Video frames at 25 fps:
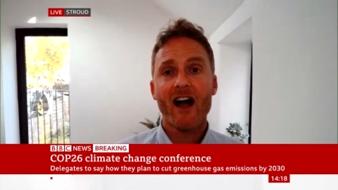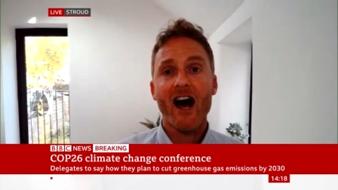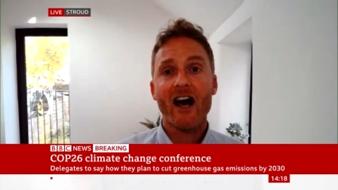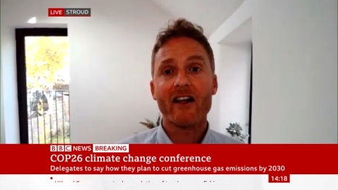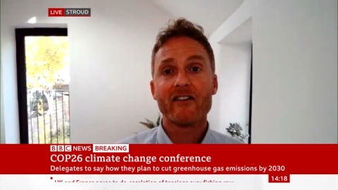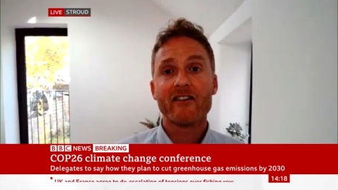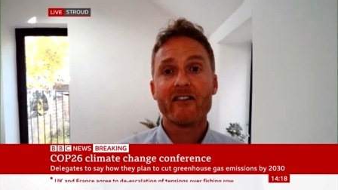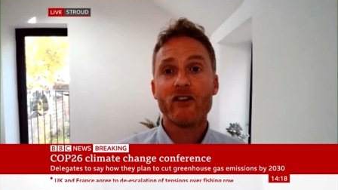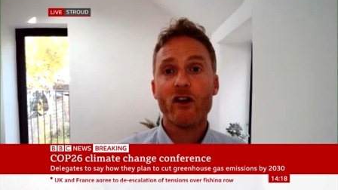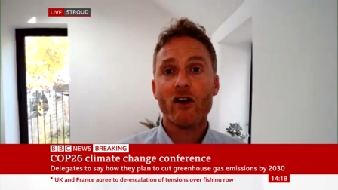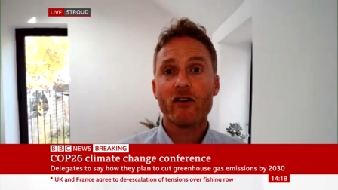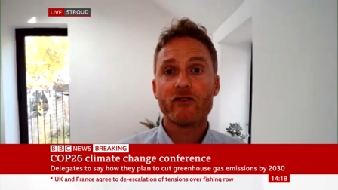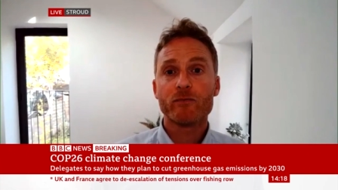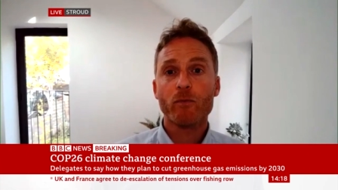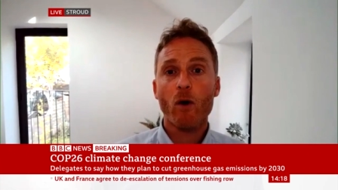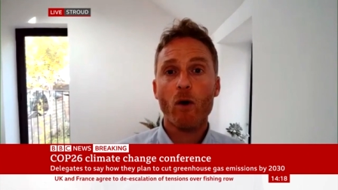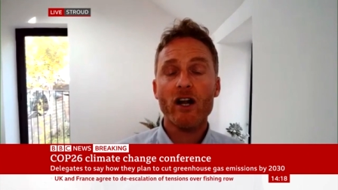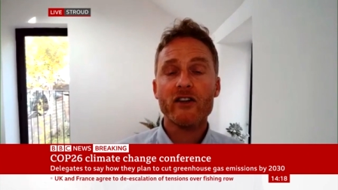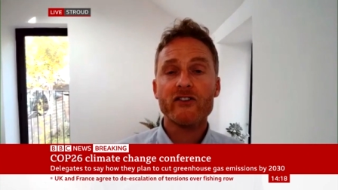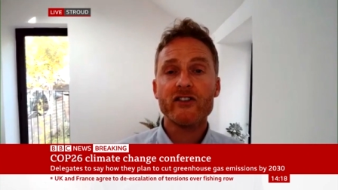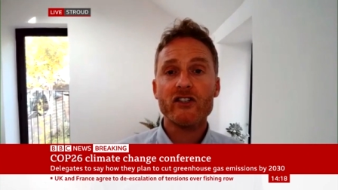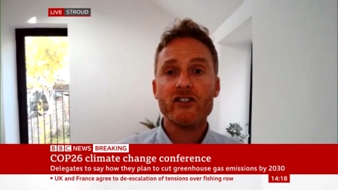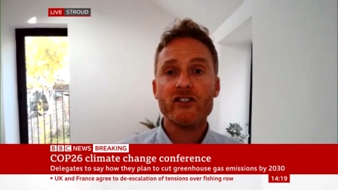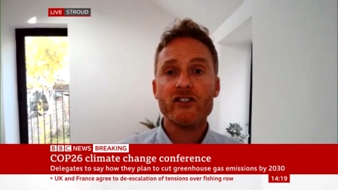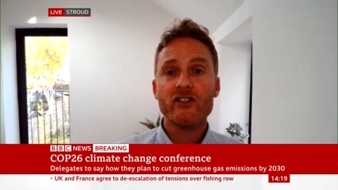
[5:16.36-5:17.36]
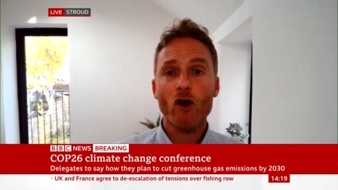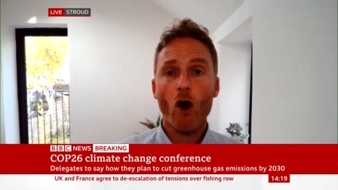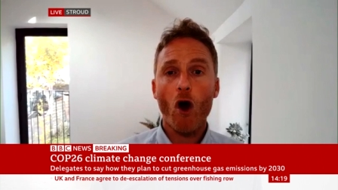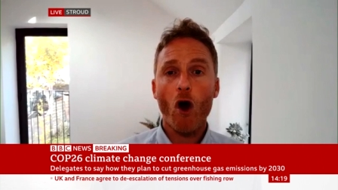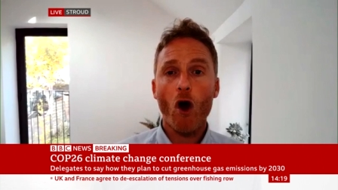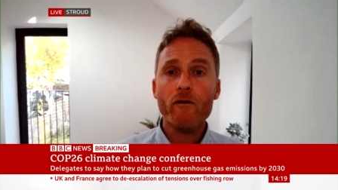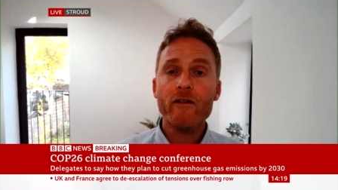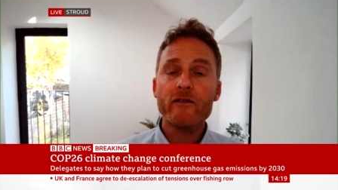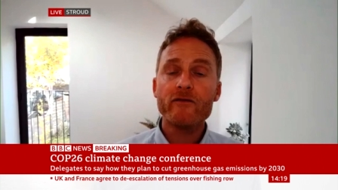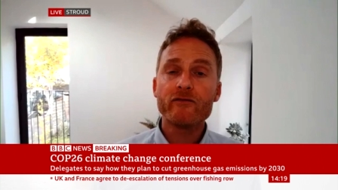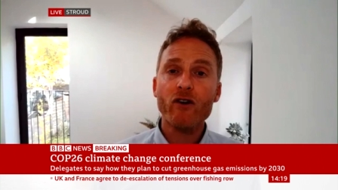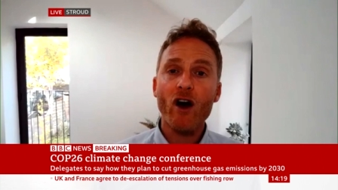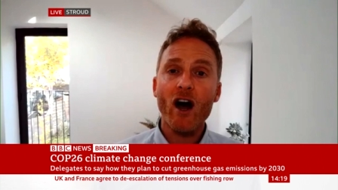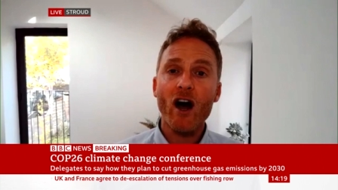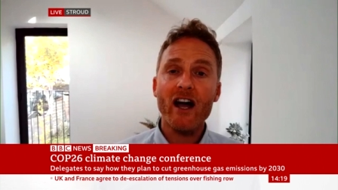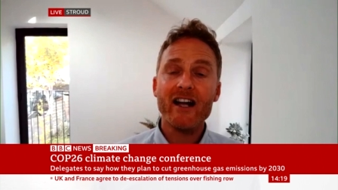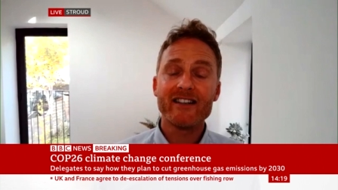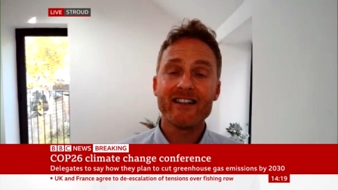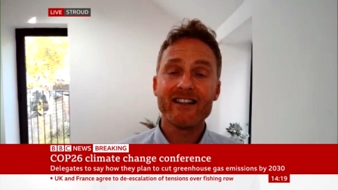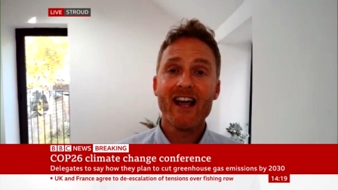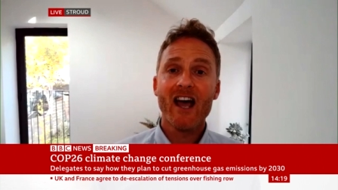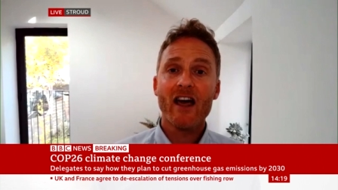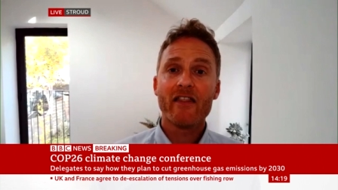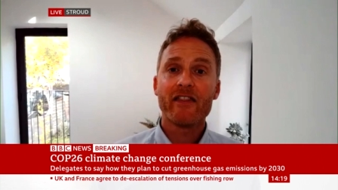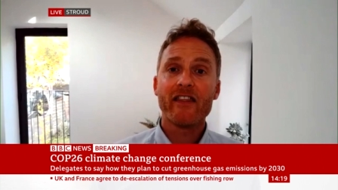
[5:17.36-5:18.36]
And politicians often
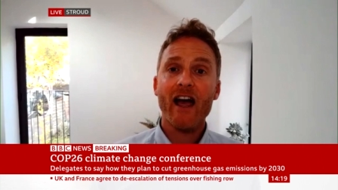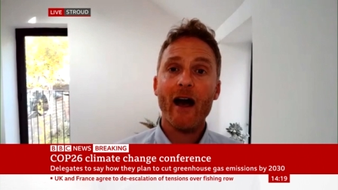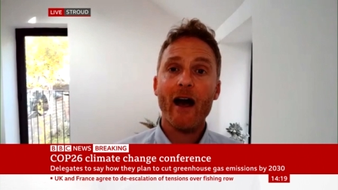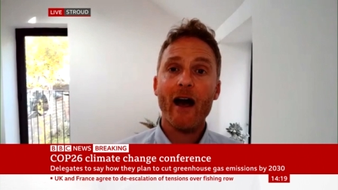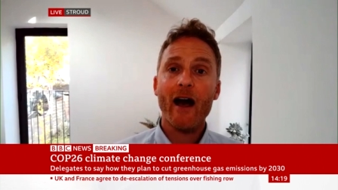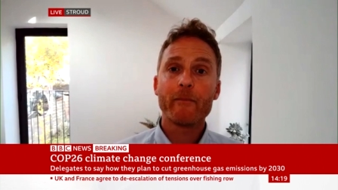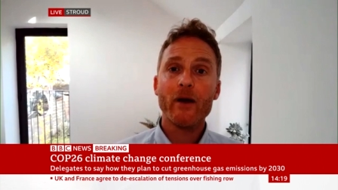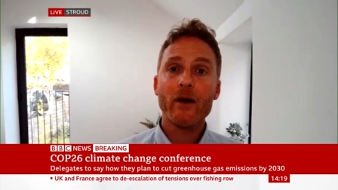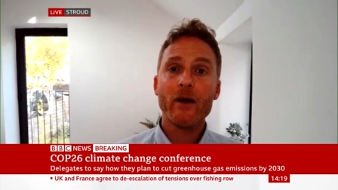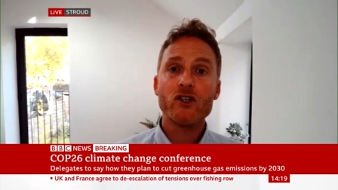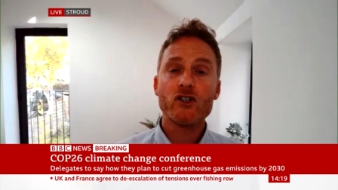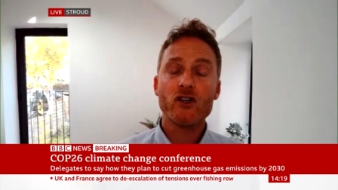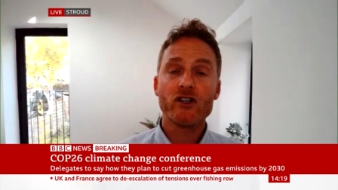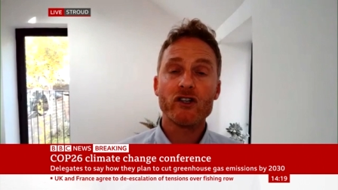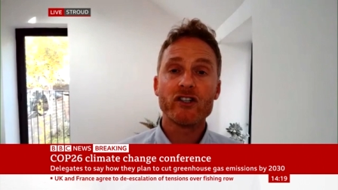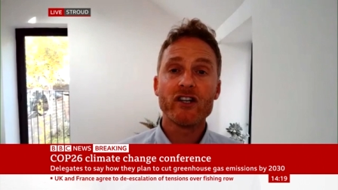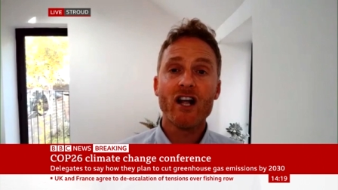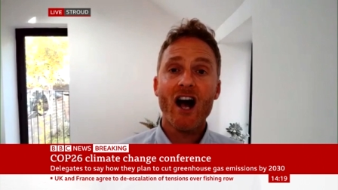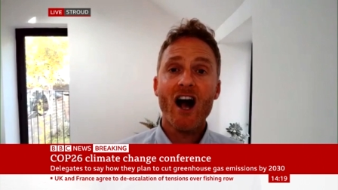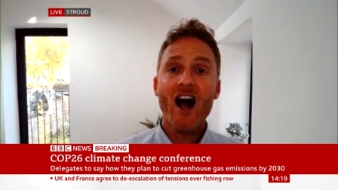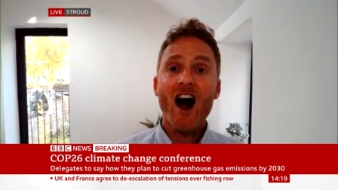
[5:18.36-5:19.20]
find the ambition